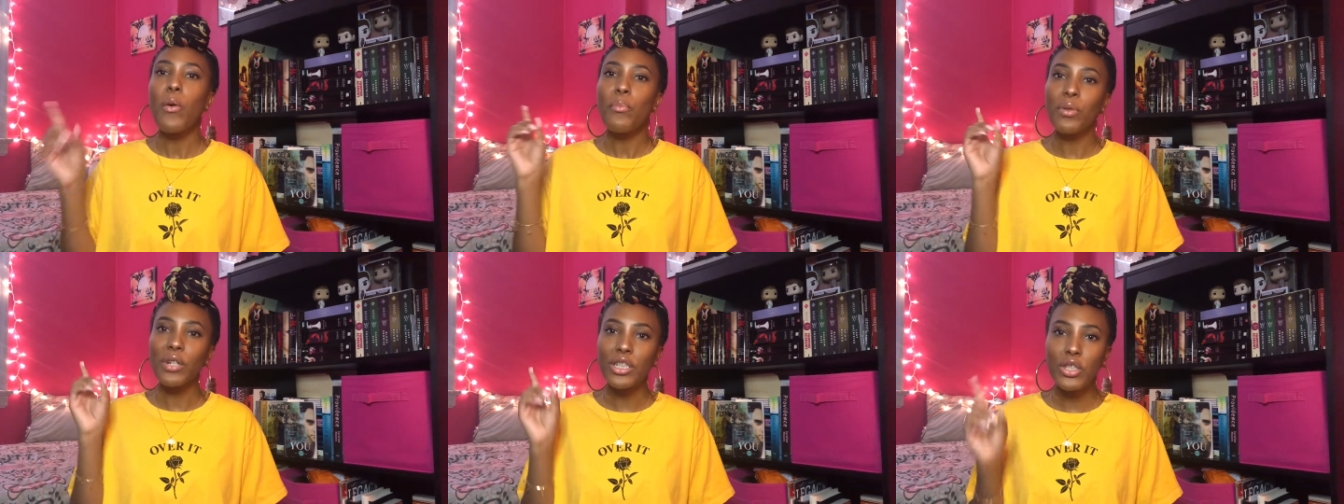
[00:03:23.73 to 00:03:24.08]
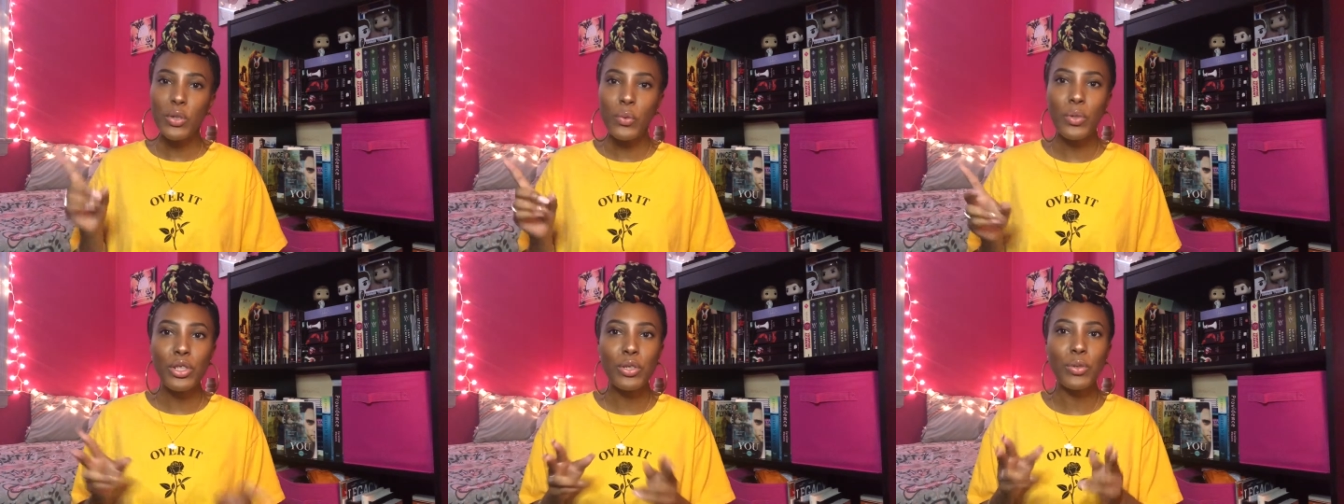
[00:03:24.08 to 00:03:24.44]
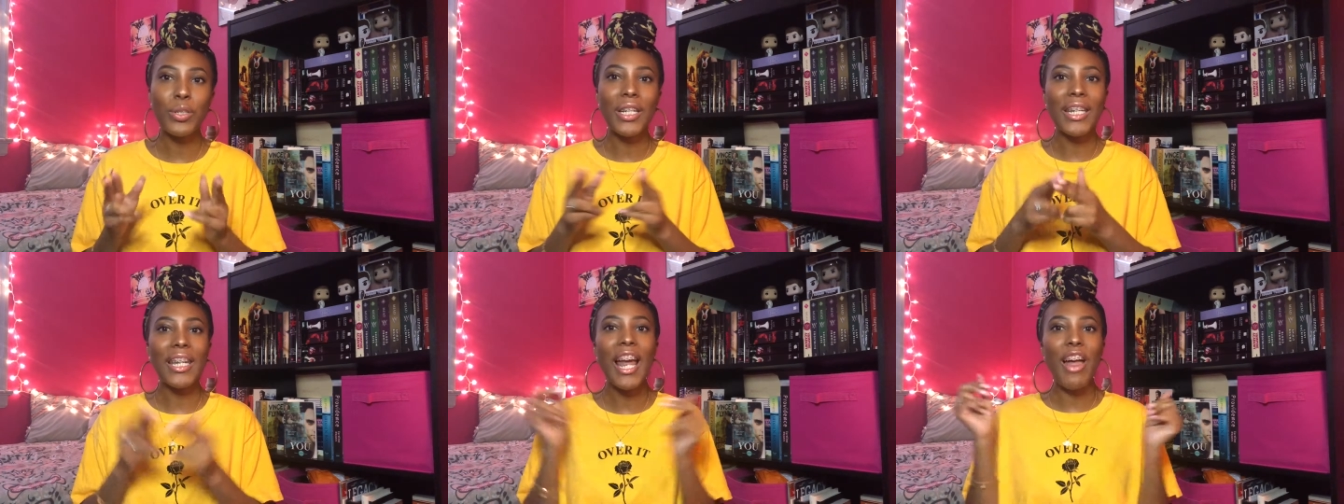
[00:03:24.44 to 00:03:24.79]
Put two and two
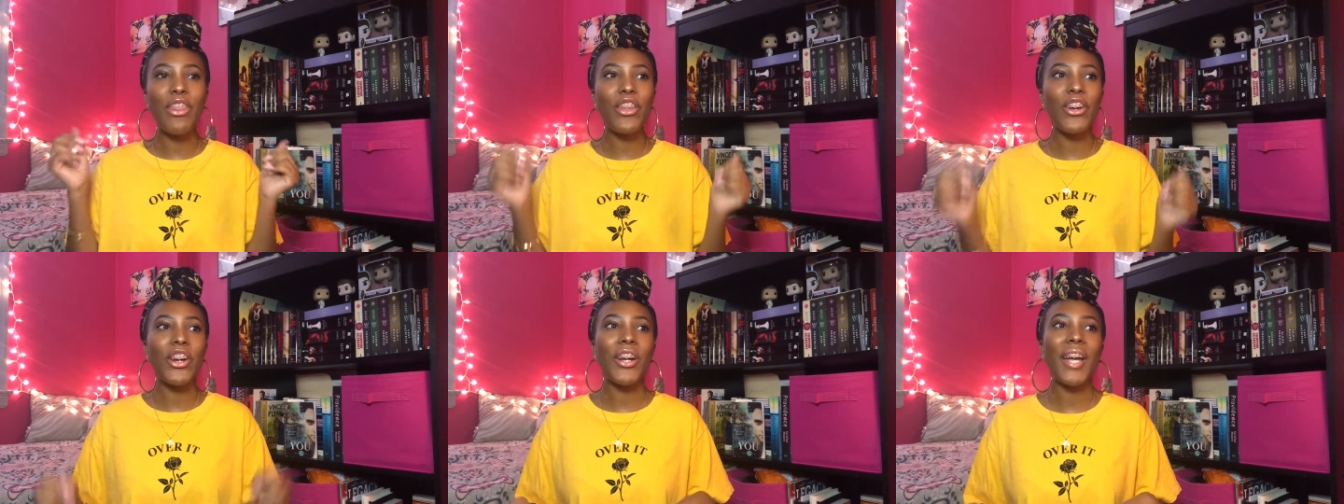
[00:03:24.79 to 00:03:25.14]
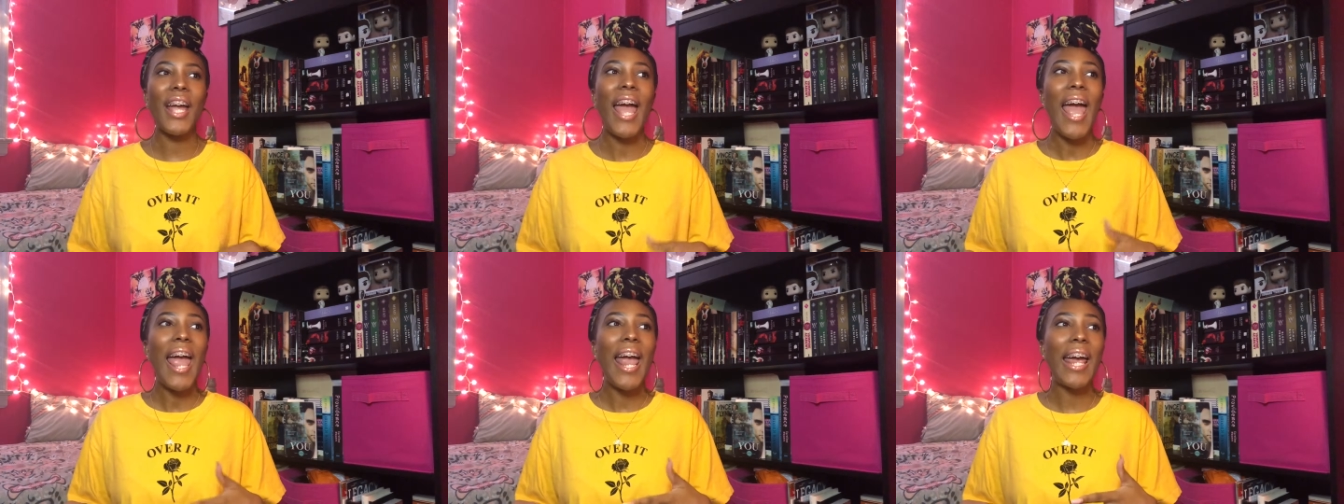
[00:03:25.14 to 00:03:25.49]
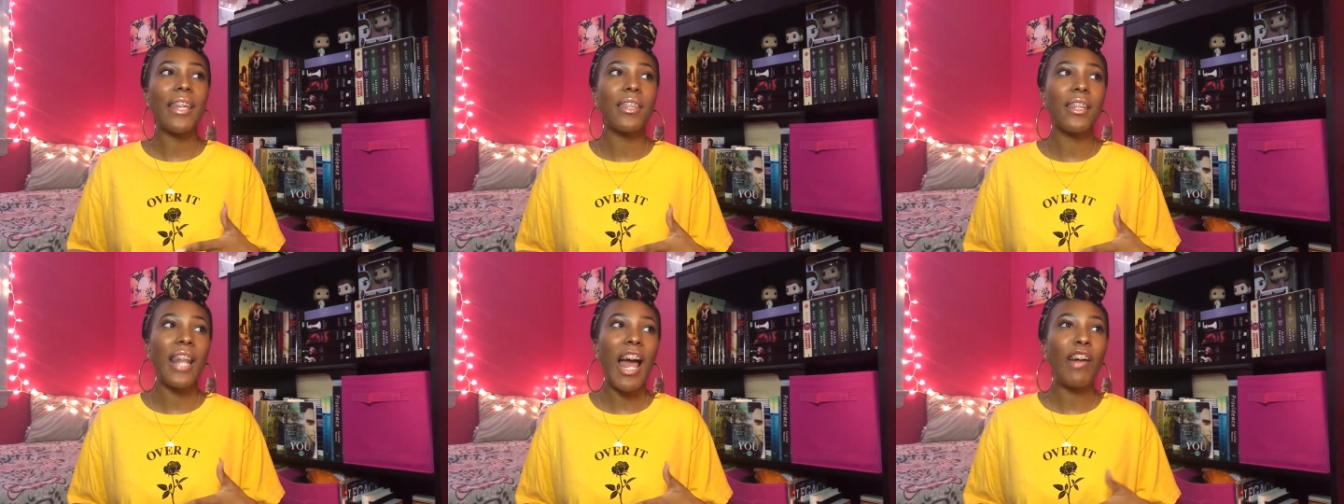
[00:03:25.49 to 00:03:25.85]
together,
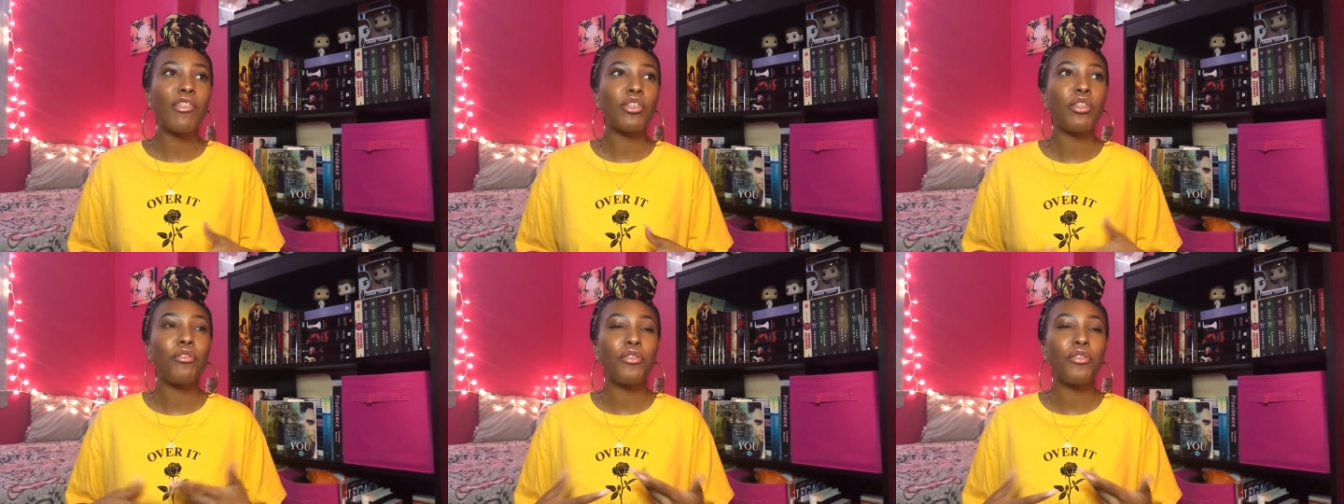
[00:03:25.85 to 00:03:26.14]
and then after